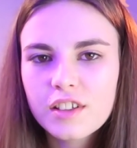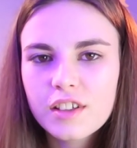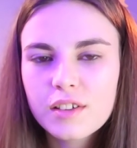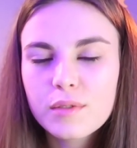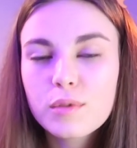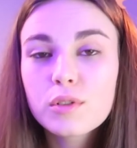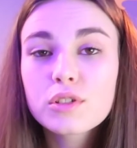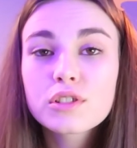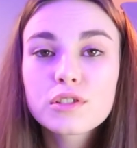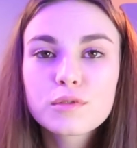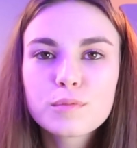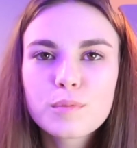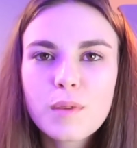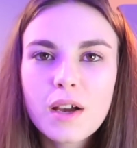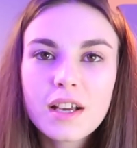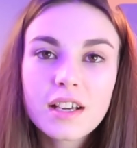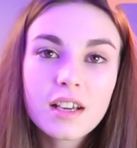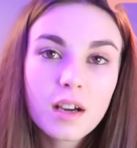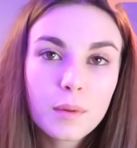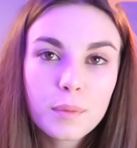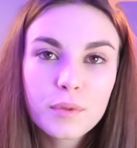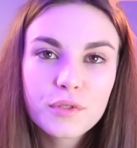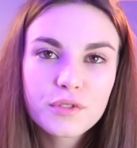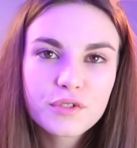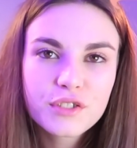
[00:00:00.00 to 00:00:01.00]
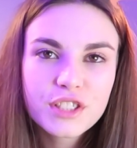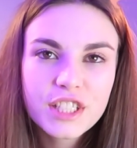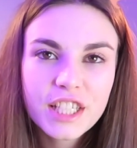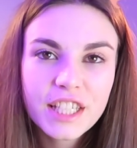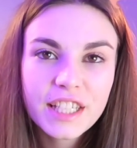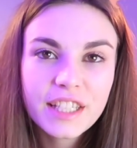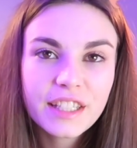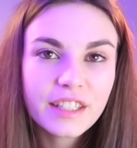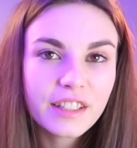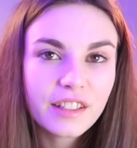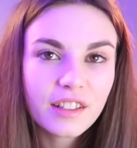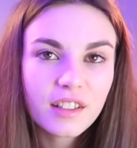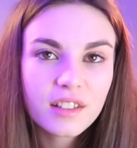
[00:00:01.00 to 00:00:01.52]
wasn't my cup of
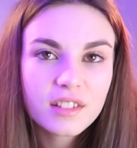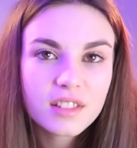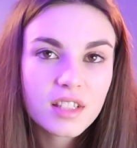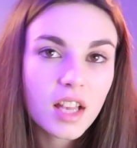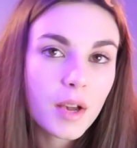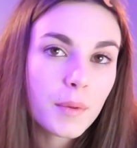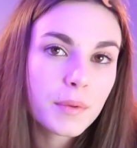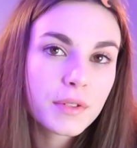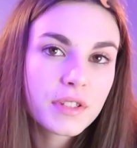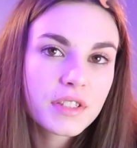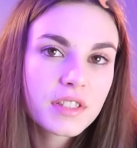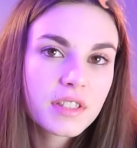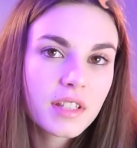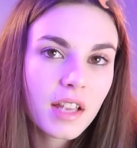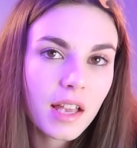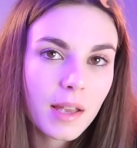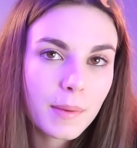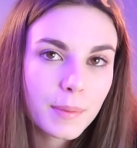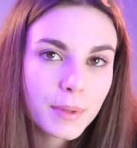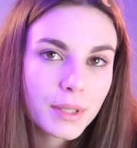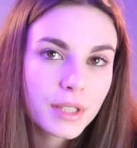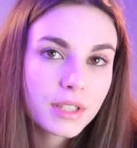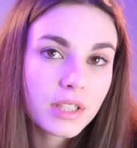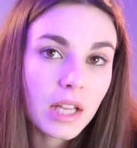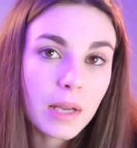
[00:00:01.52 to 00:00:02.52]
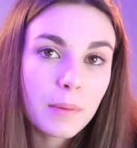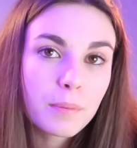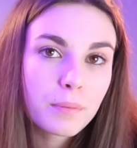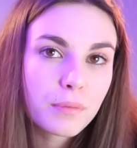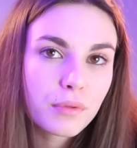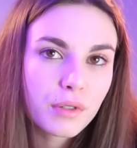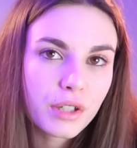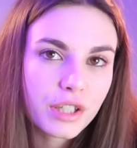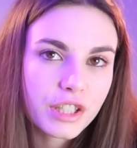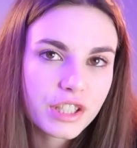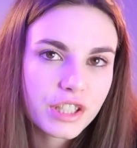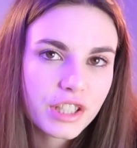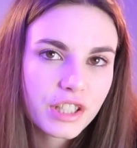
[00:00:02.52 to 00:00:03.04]
tea, as I would say, because I'm
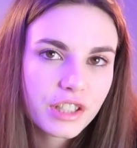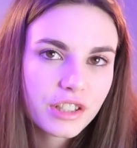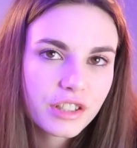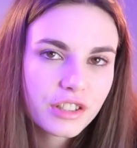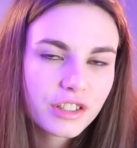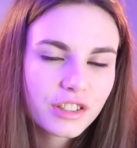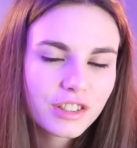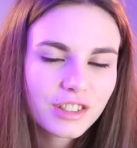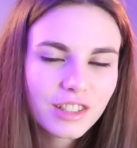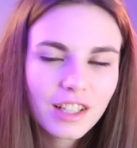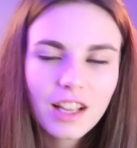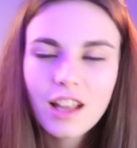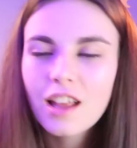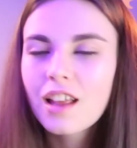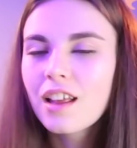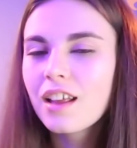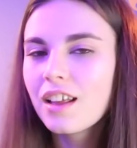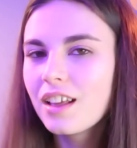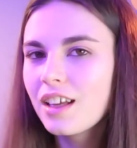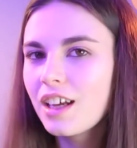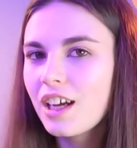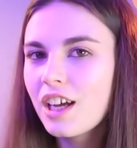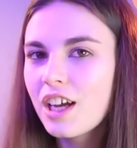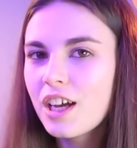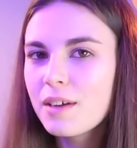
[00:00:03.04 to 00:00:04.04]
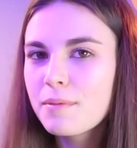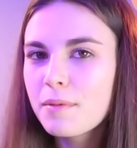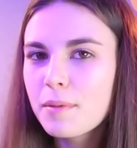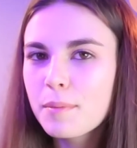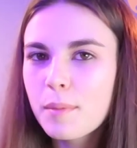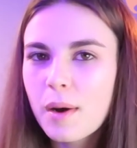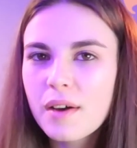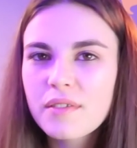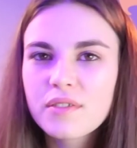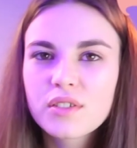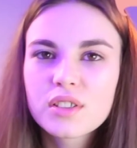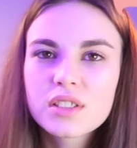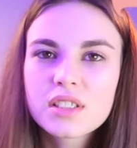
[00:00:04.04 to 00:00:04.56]
British.
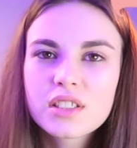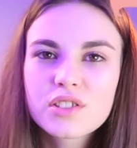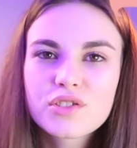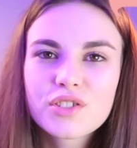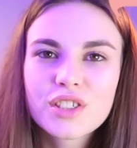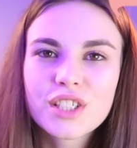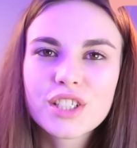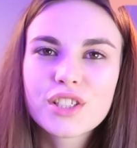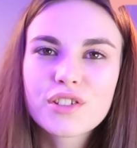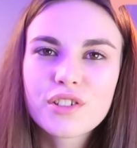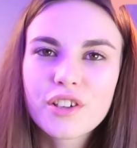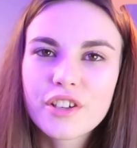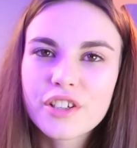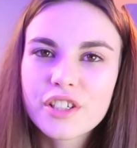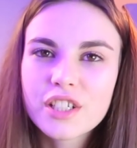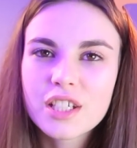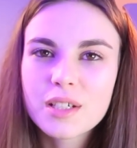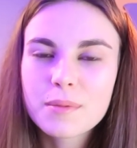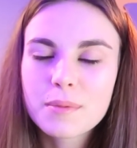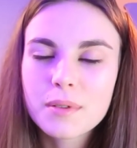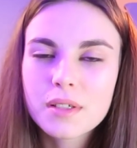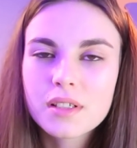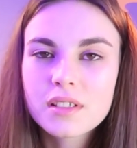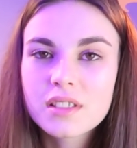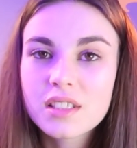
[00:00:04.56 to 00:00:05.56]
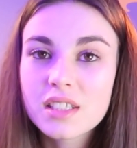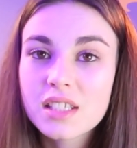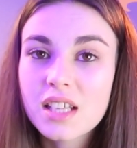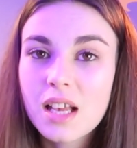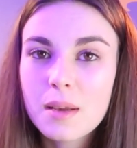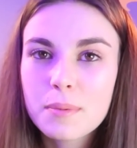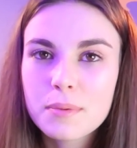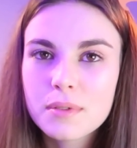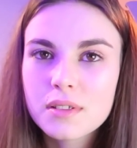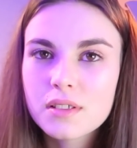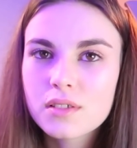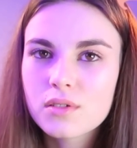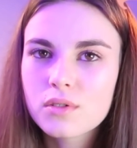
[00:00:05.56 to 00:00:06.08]
My voice is really croaky because this
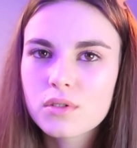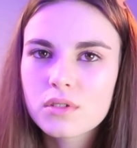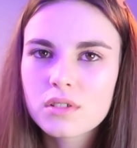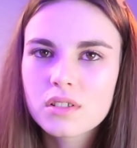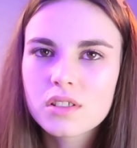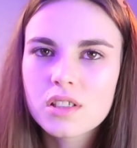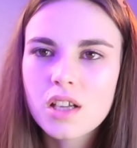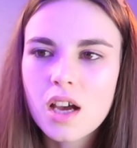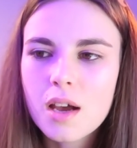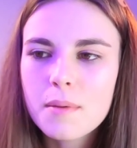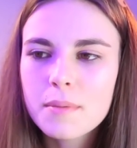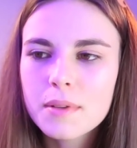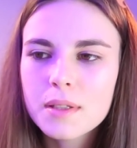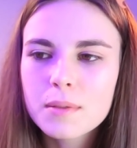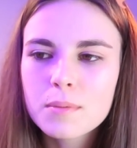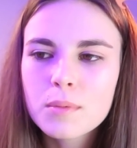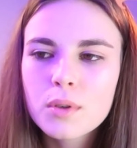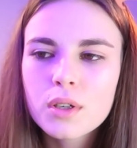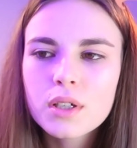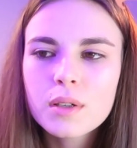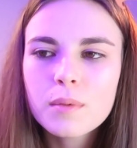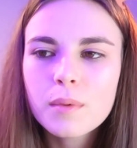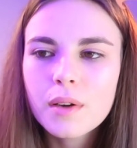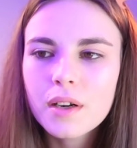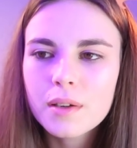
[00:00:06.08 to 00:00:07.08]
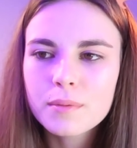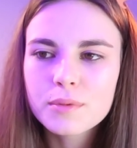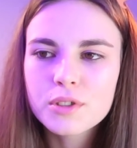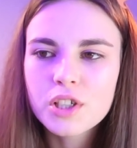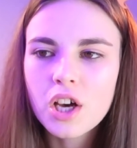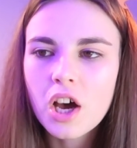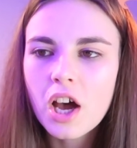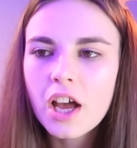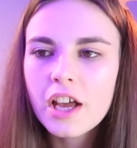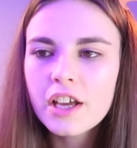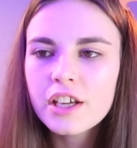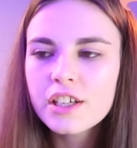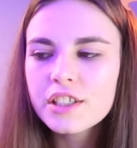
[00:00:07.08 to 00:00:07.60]
happens all the time in the morning when I'm
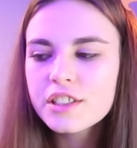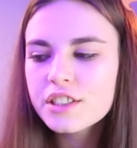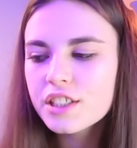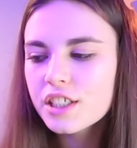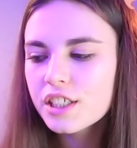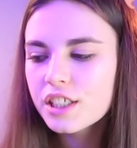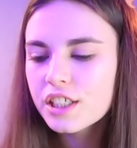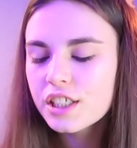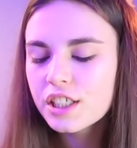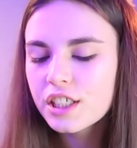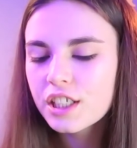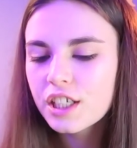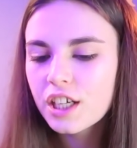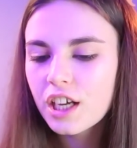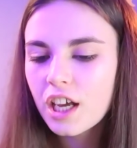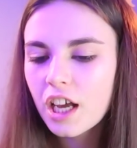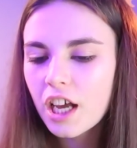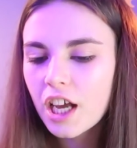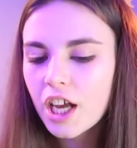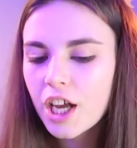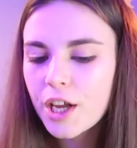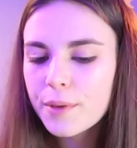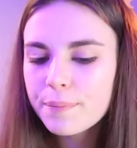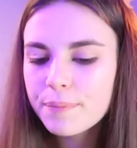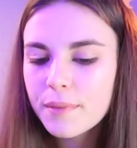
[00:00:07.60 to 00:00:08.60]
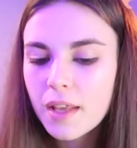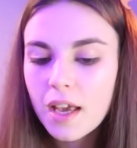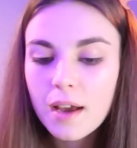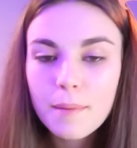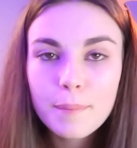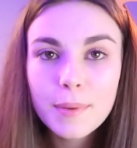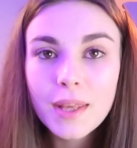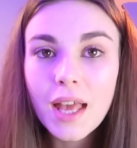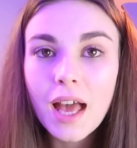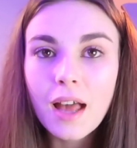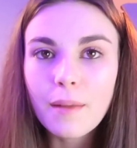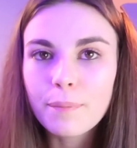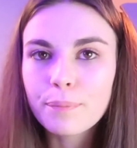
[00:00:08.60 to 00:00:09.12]
tired. But
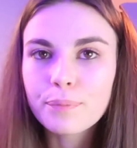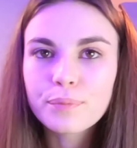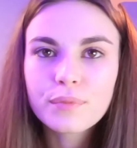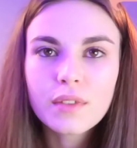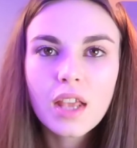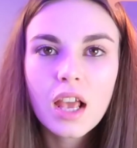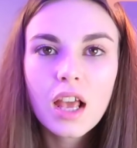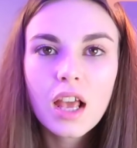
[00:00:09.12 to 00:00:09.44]
yeah,